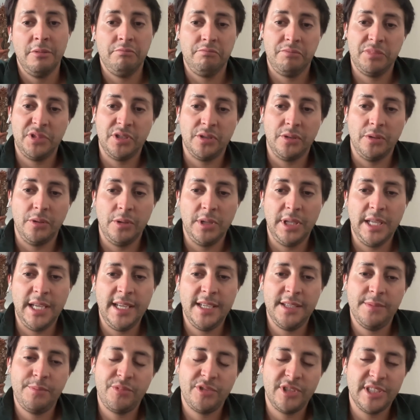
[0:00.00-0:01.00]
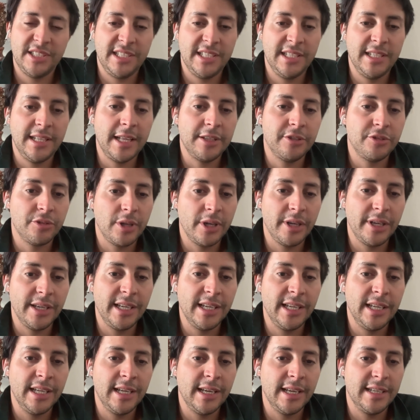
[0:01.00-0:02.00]
So pretty
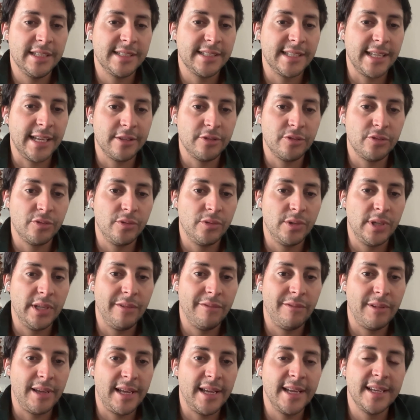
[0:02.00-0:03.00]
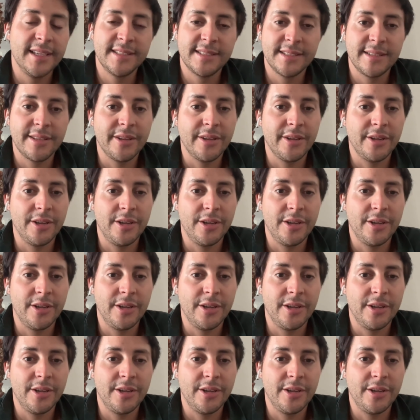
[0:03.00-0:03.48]
naturally I start to invest